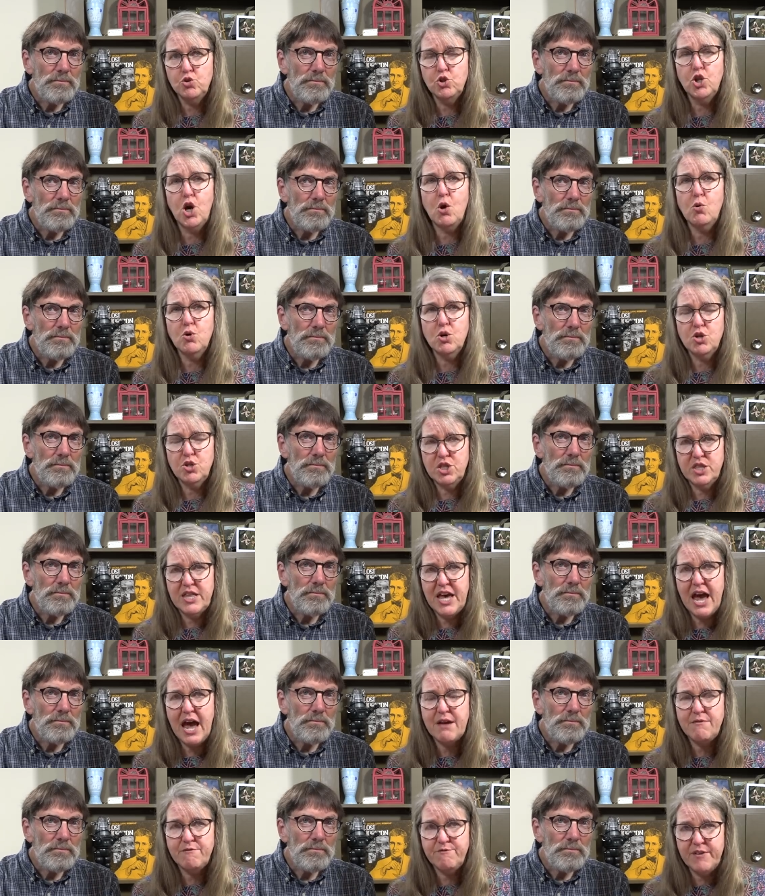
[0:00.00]
Speaker 1: lower
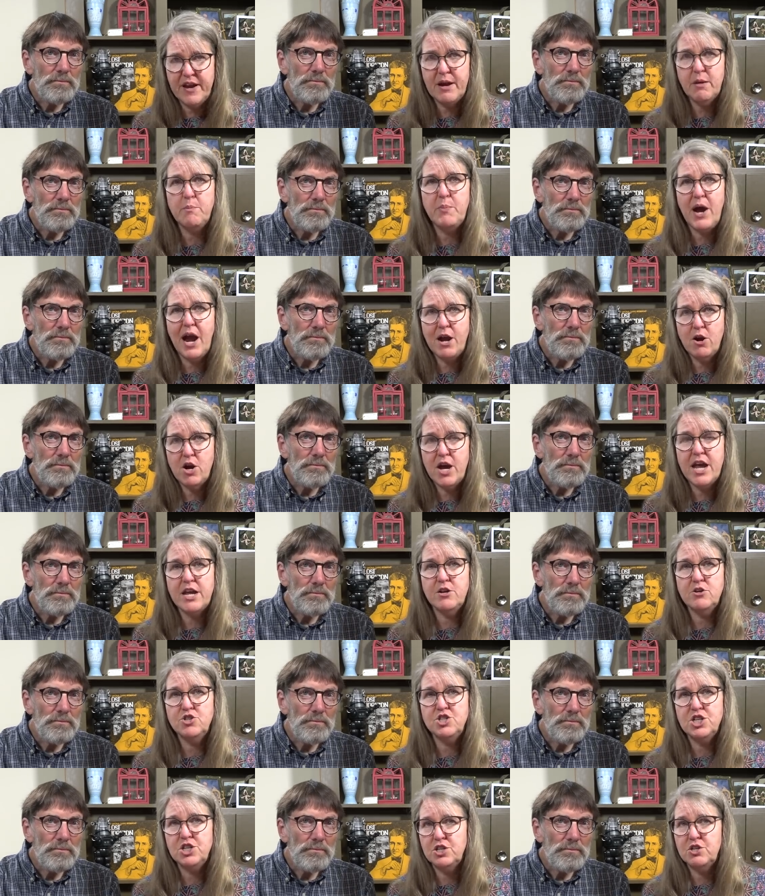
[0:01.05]
that vampire
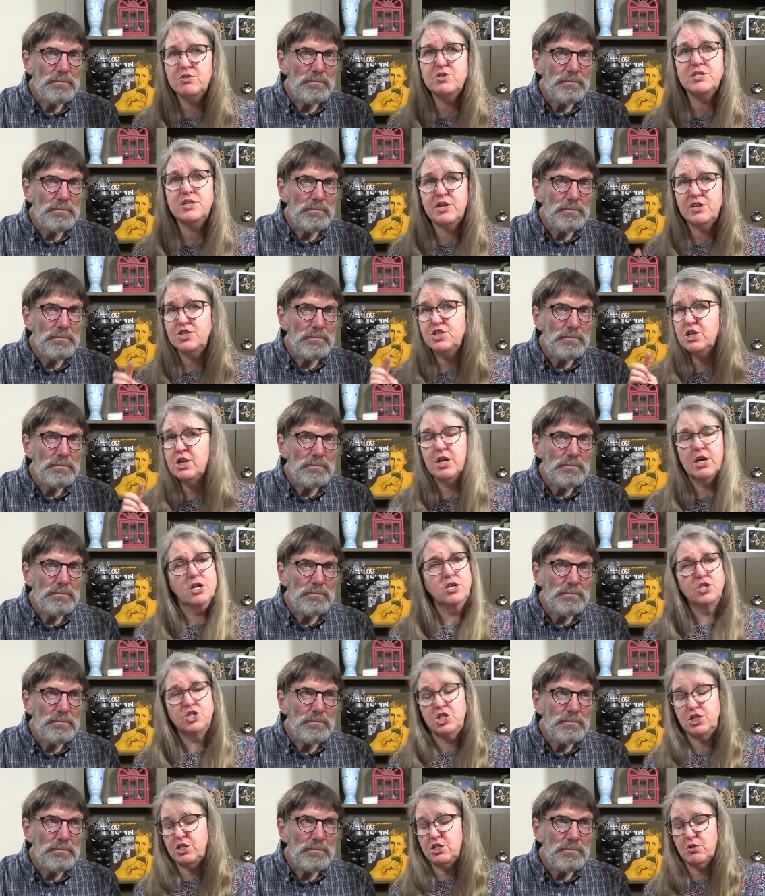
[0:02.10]
energy usage,
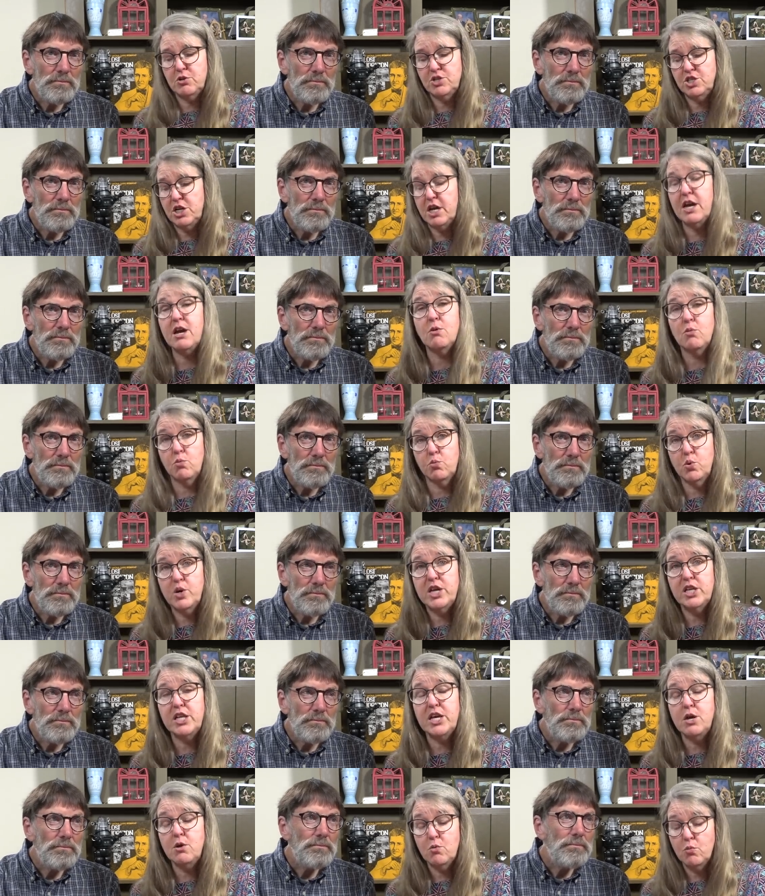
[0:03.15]
she told you it
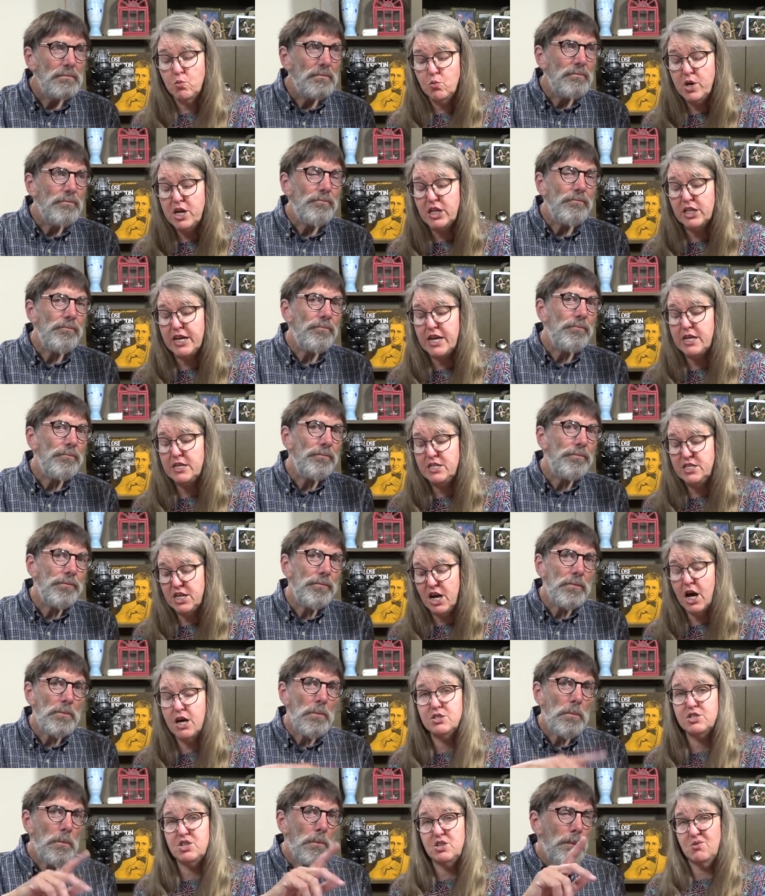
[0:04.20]
really, really
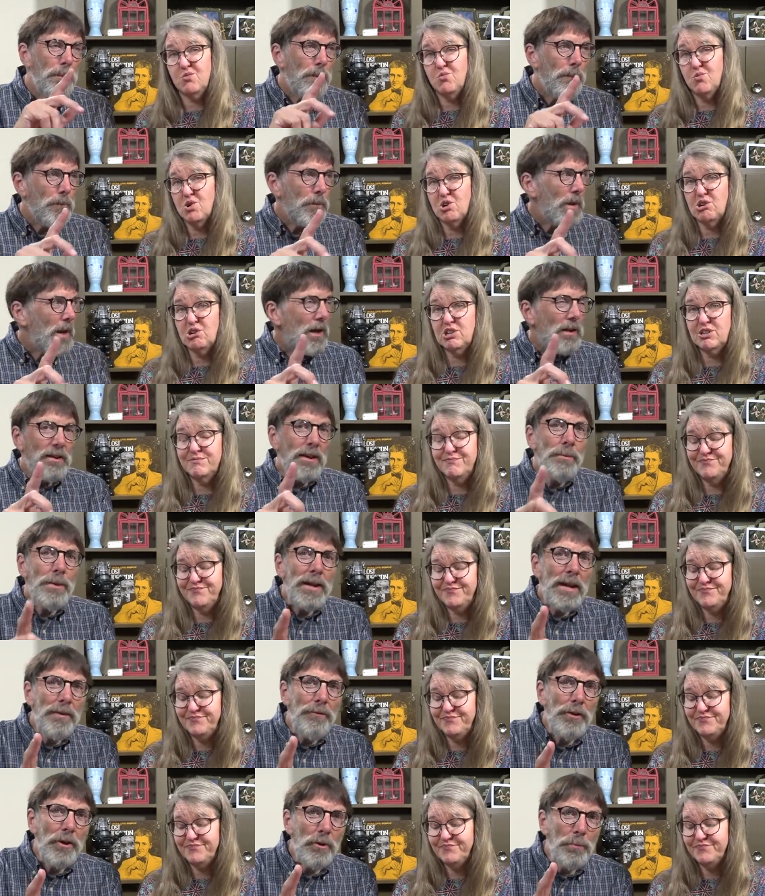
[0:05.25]
does work.
Speaker 2: Let me
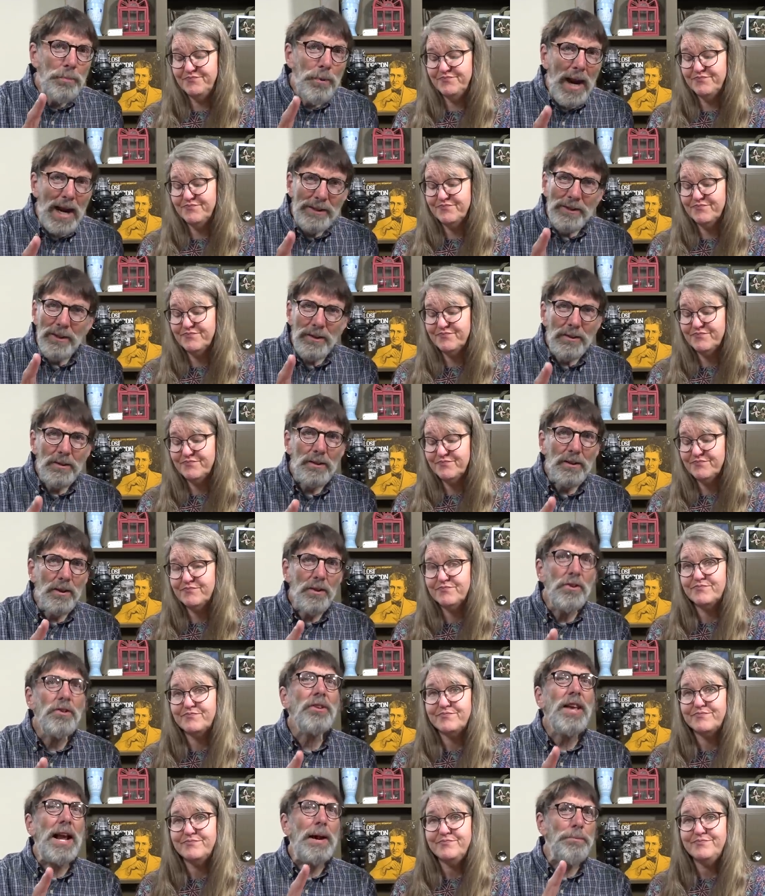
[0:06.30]
give you a practical
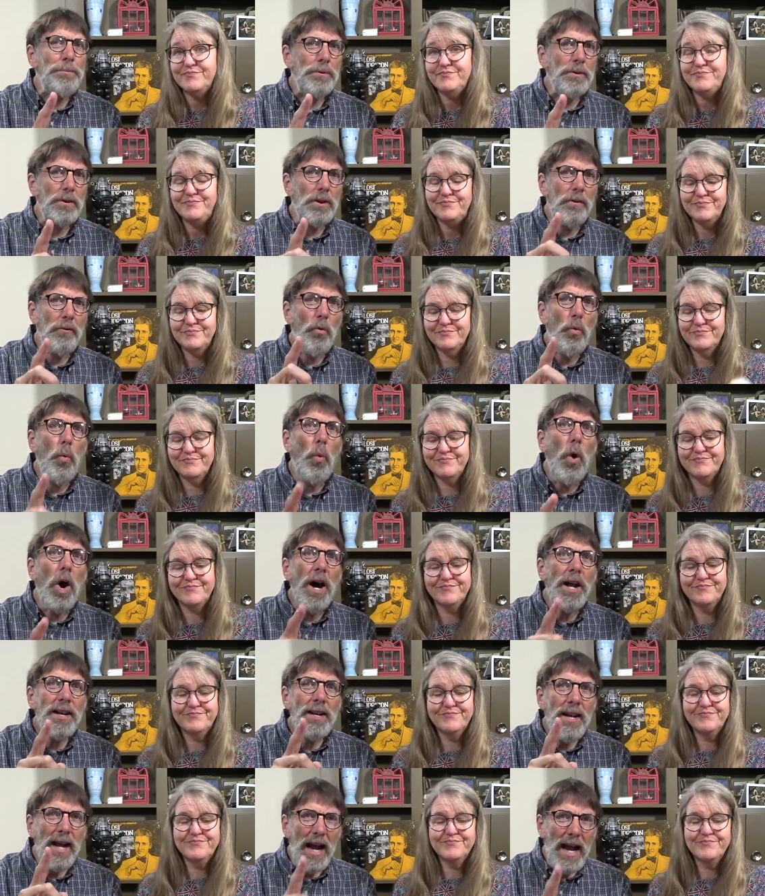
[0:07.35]
example of
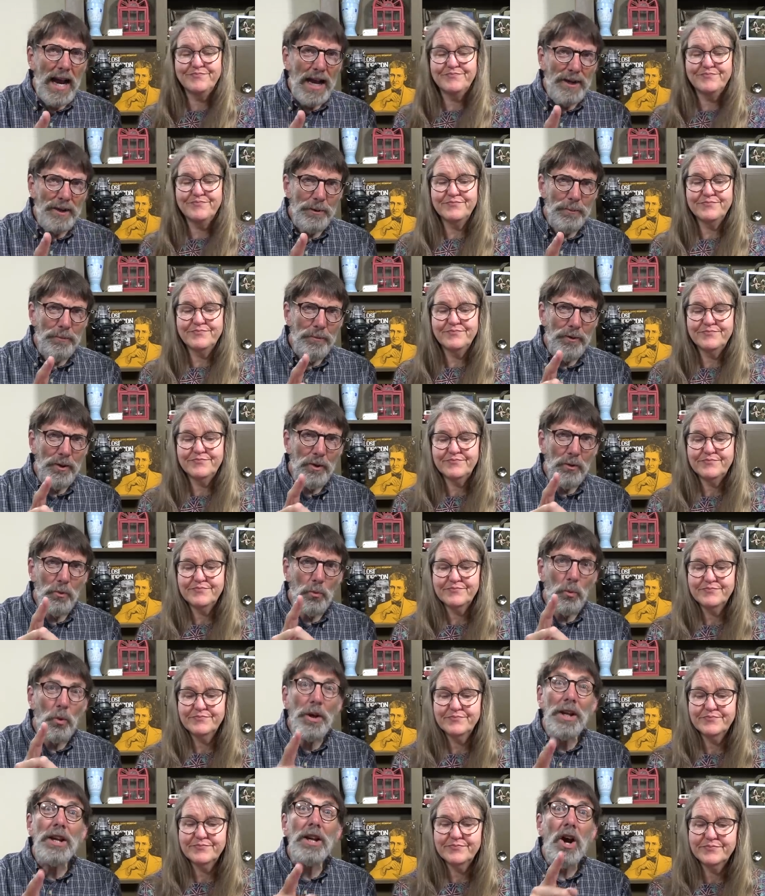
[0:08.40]
one item that
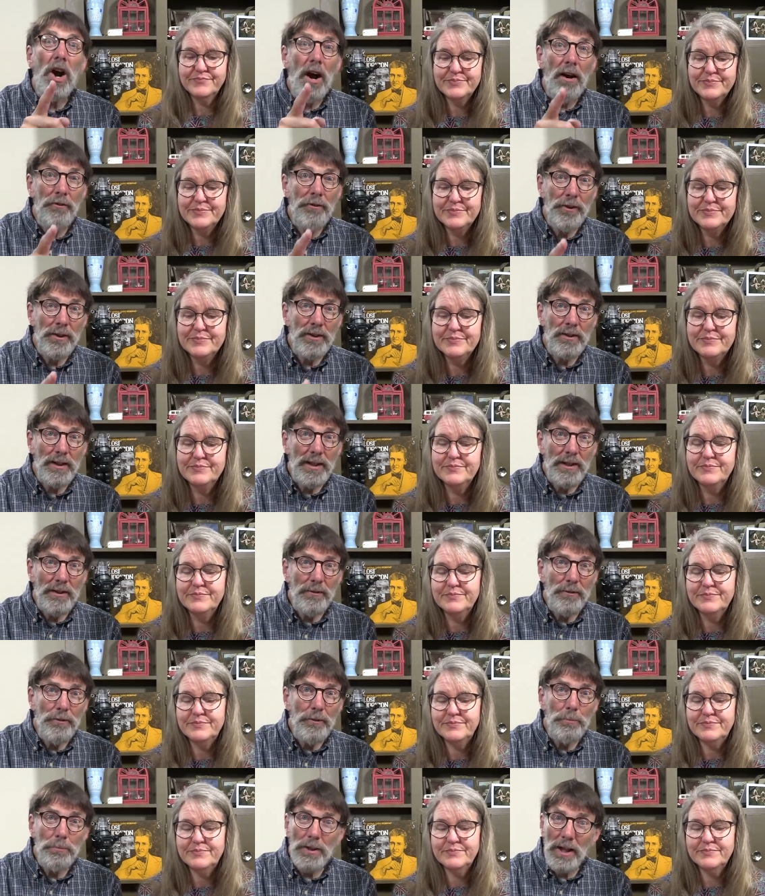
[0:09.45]
we often
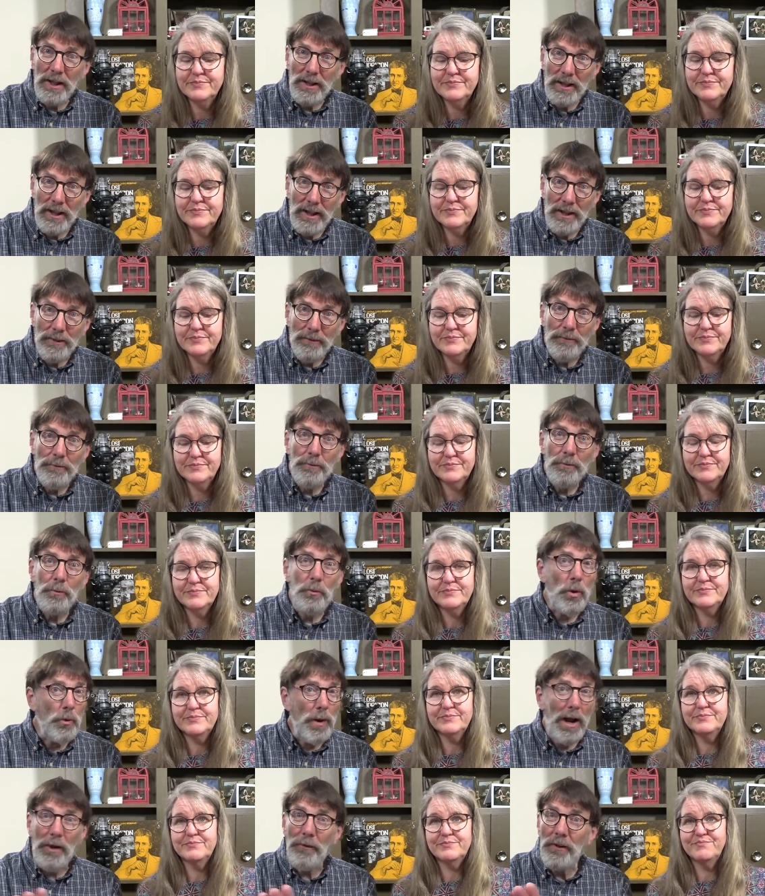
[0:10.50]
leave plugged in
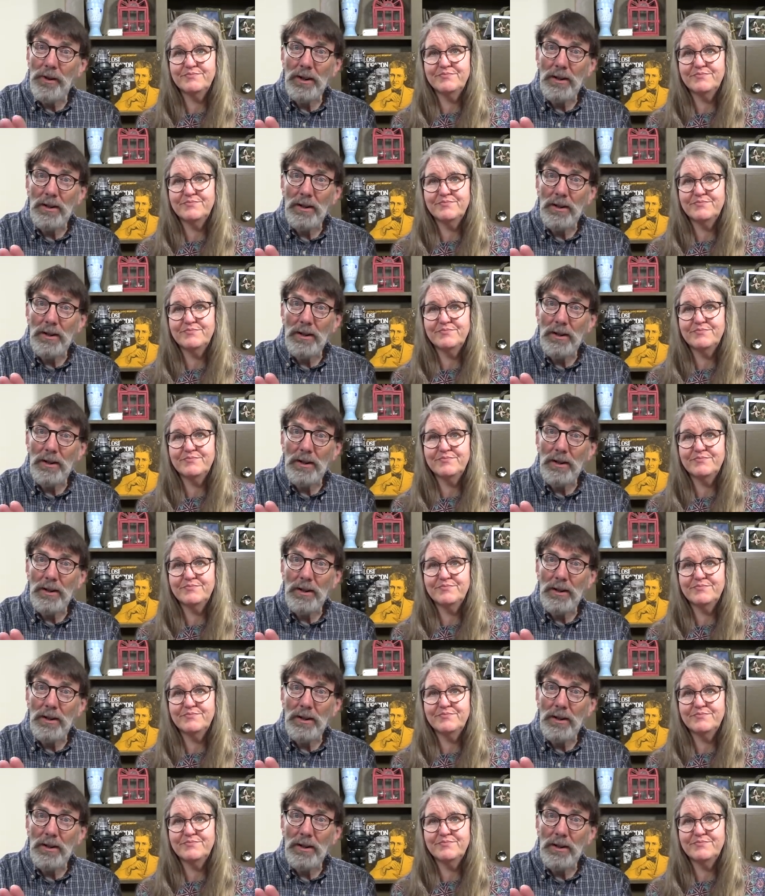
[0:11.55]
around the